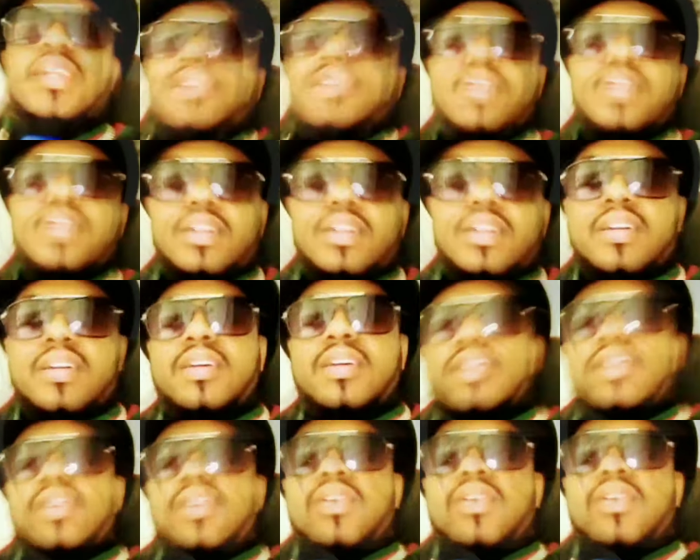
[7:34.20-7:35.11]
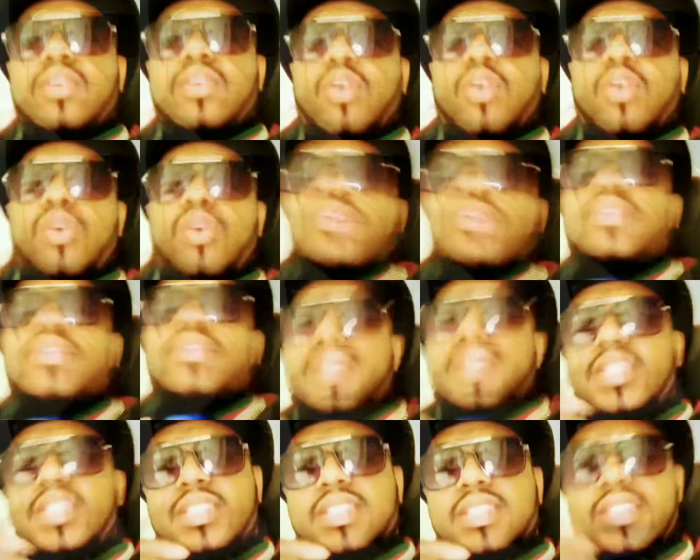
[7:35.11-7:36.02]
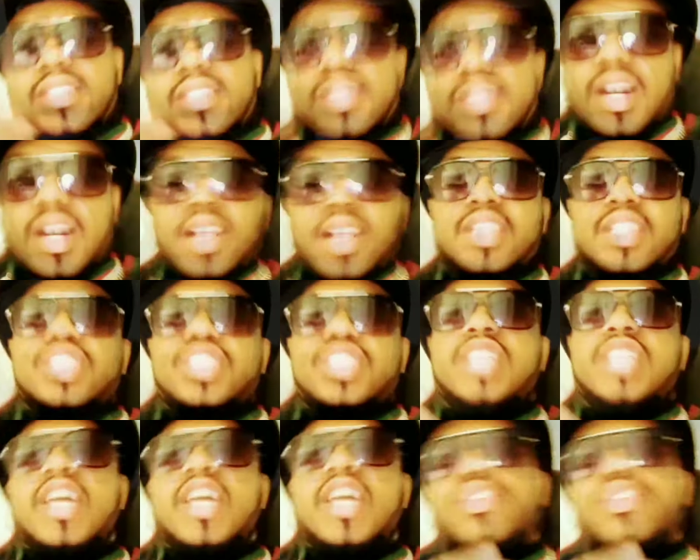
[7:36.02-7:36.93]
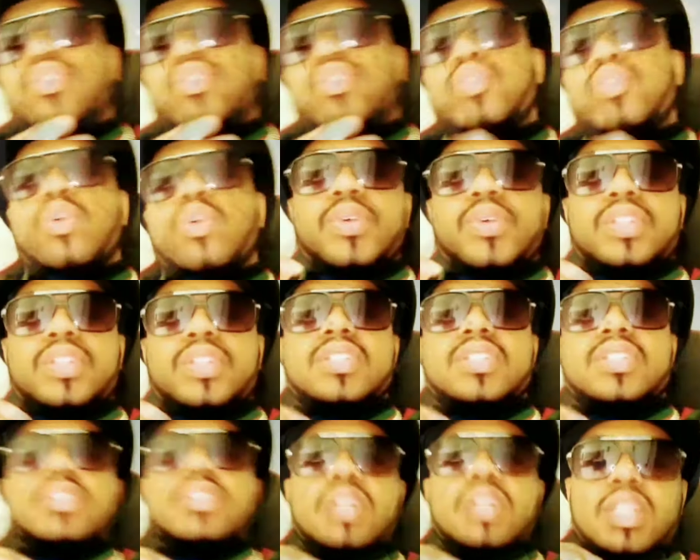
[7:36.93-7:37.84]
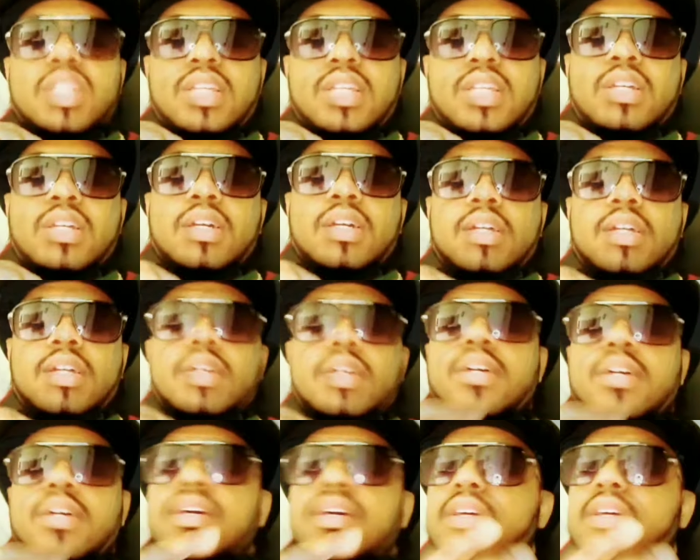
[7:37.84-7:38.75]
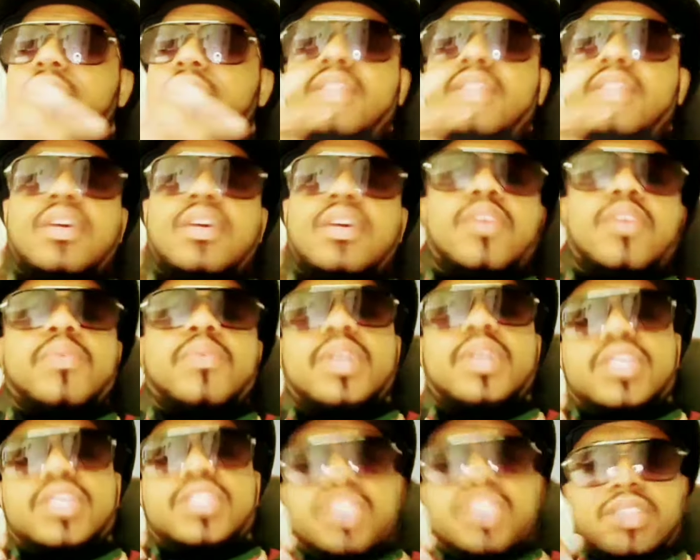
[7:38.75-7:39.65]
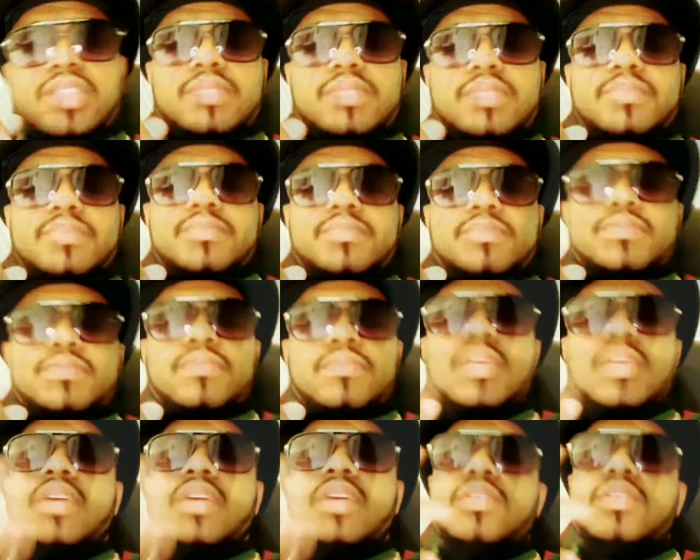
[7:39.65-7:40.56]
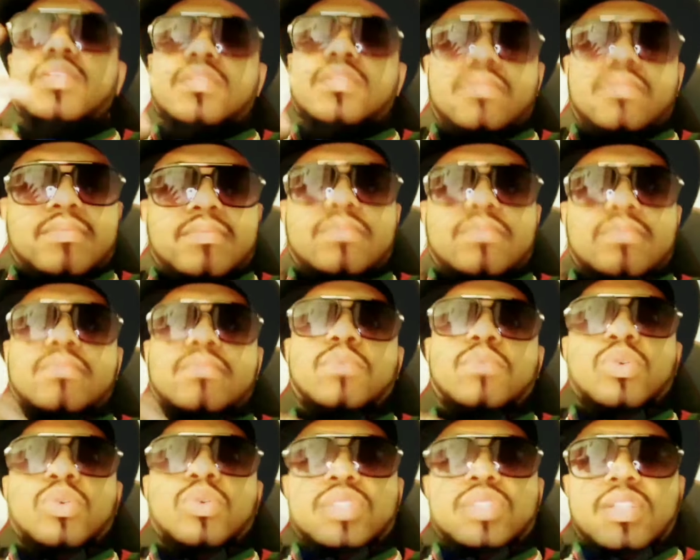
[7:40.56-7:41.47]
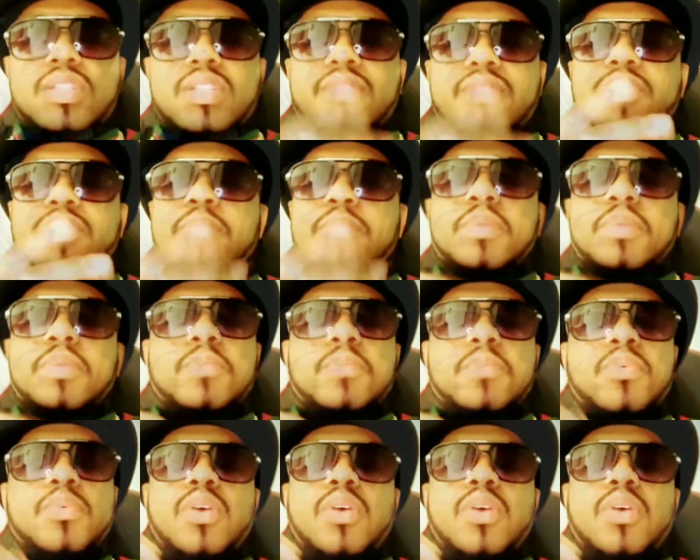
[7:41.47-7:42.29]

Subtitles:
all this knowledge that you don't want to study, they are rich. And most of the people are poor.